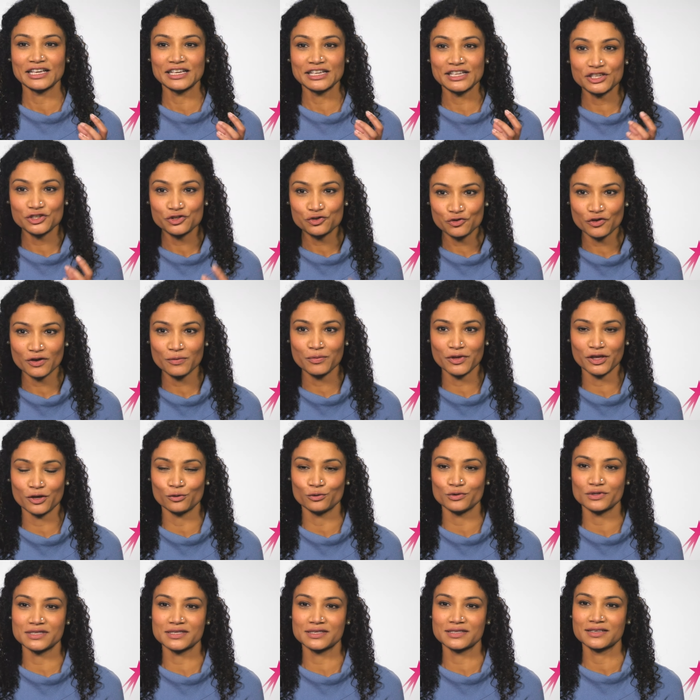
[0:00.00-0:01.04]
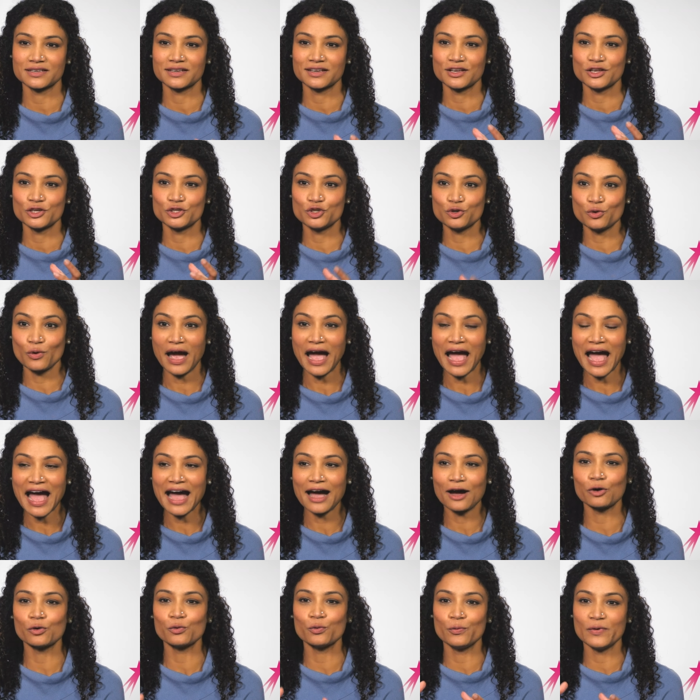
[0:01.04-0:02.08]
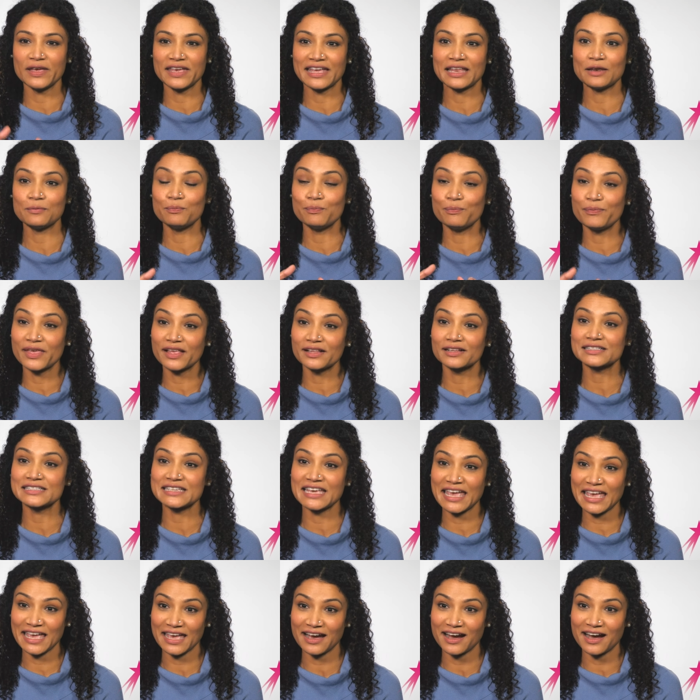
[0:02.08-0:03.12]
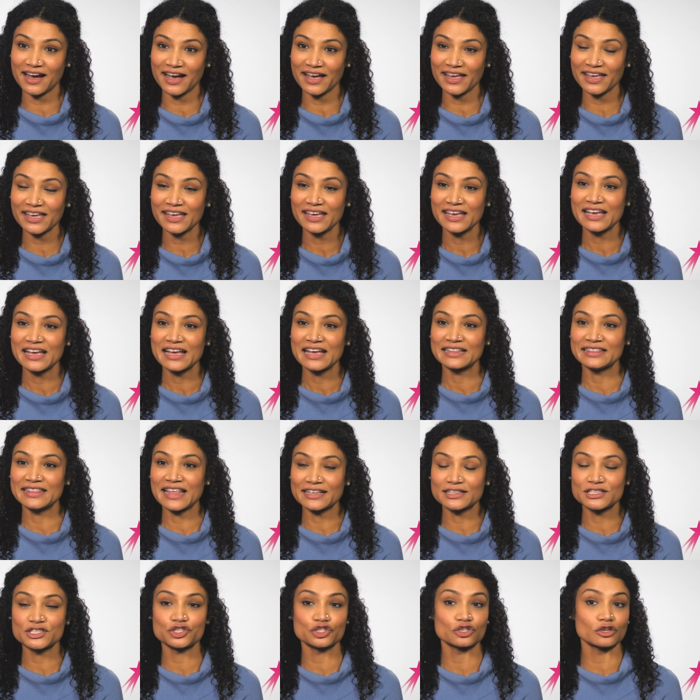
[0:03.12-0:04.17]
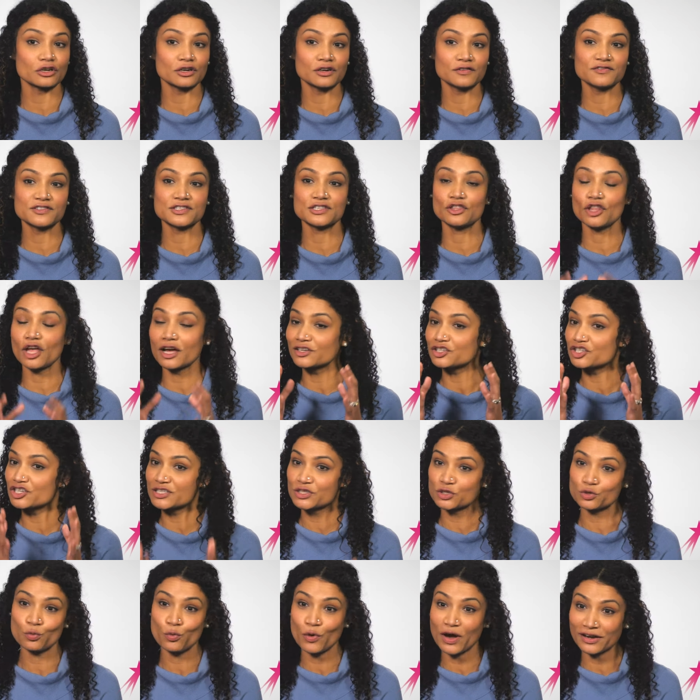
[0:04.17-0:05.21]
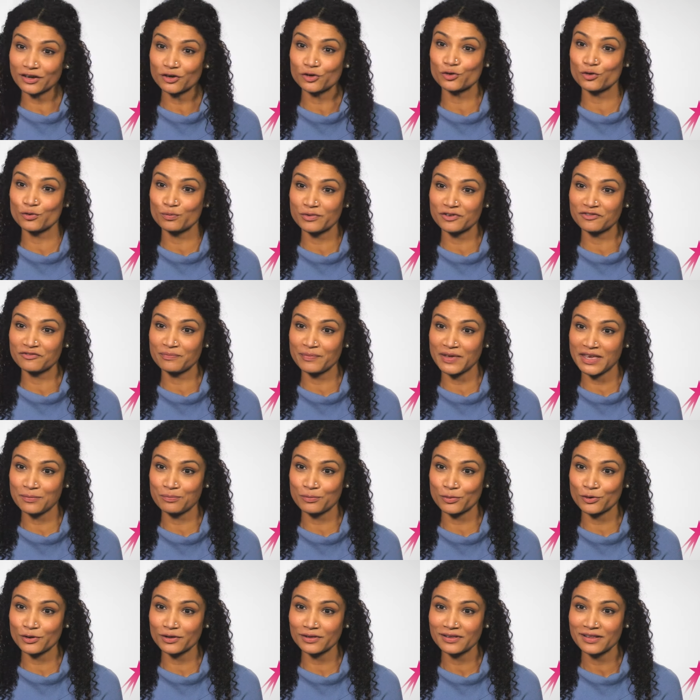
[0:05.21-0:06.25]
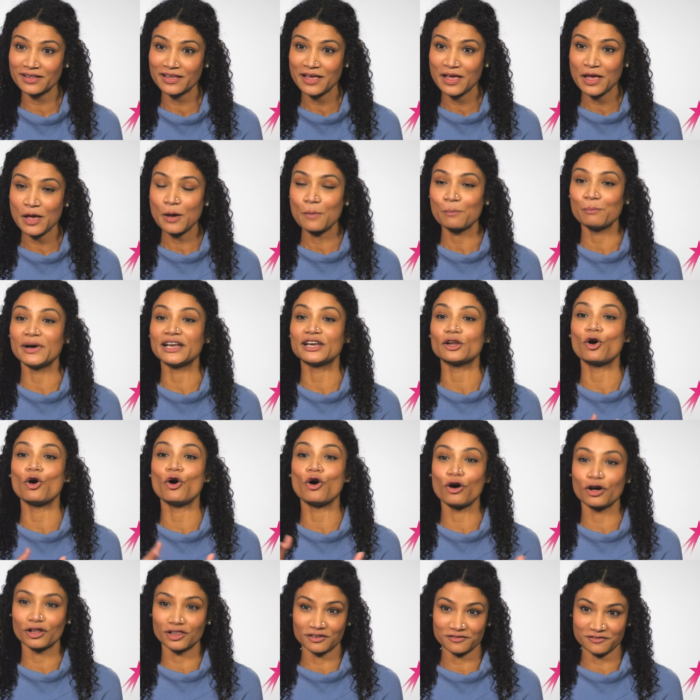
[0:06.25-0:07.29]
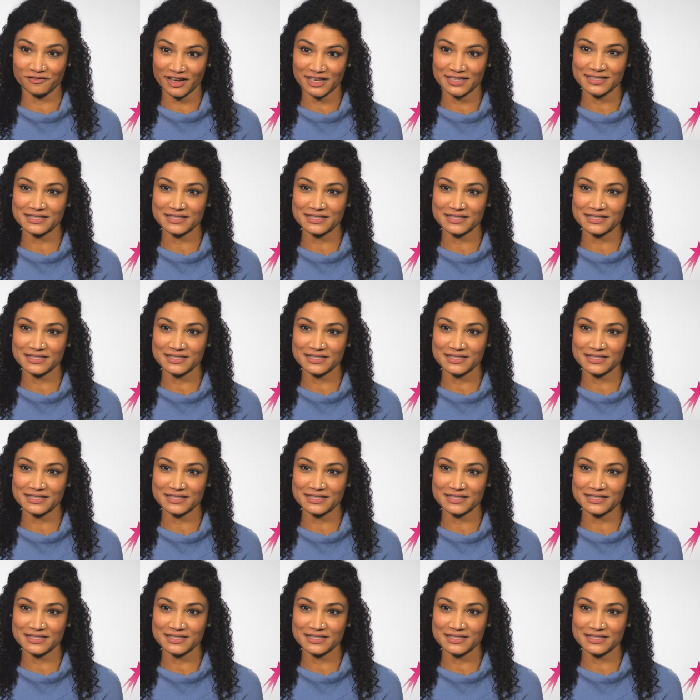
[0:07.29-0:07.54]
contributes to how we can build A I that serves not just one group of people, but all of